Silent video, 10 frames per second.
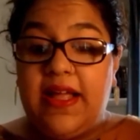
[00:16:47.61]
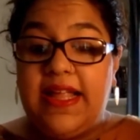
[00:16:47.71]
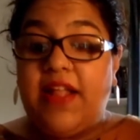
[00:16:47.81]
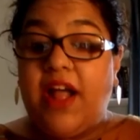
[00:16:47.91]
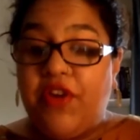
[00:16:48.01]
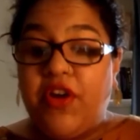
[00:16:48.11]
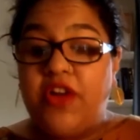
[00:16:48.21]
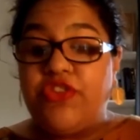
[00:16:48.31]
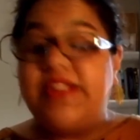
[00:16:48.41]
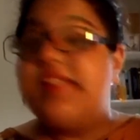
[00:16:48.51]
in other
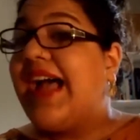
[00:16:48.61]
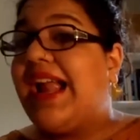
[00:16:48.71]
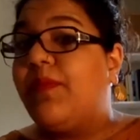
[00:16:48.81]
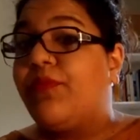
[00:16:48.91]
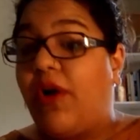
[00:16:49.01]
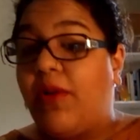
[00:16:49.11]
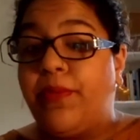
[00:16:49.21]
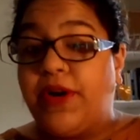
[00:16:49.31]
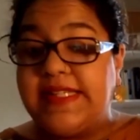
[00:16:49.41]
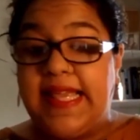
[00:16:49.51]
countries asylum from
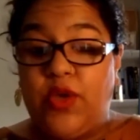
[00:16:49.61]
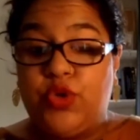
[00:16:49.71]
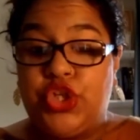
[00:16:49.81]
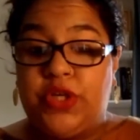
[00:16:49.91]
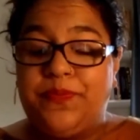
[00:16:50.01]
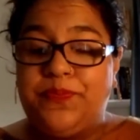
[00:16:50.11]
persecution.